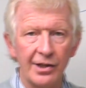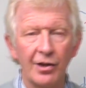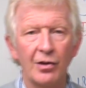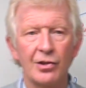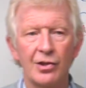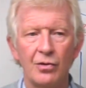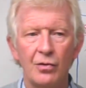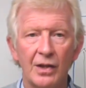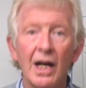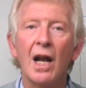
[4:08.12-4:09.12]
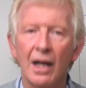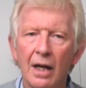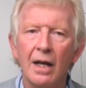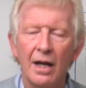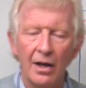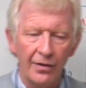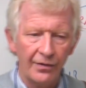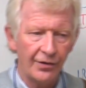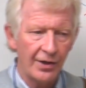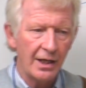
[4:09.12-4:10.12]
is going to colour
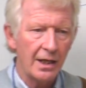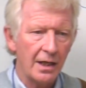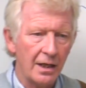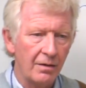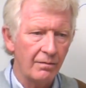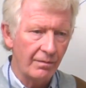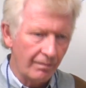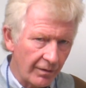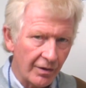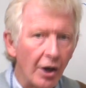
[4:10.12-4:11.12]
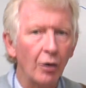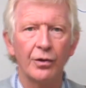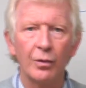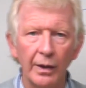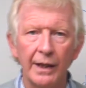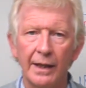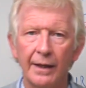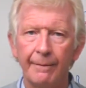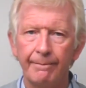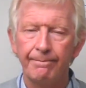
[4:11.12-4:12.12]
the tone that we hear.